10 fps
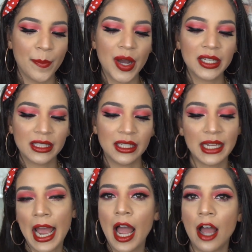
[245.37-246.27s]
but
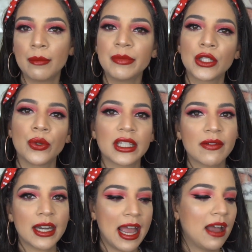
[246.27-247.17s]
yeah, I'm between
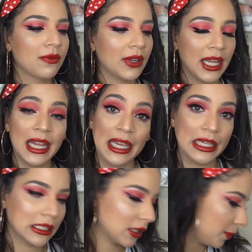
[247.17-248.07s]
seven and a half and
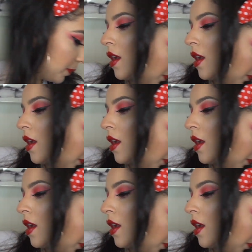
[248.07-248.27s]
eight.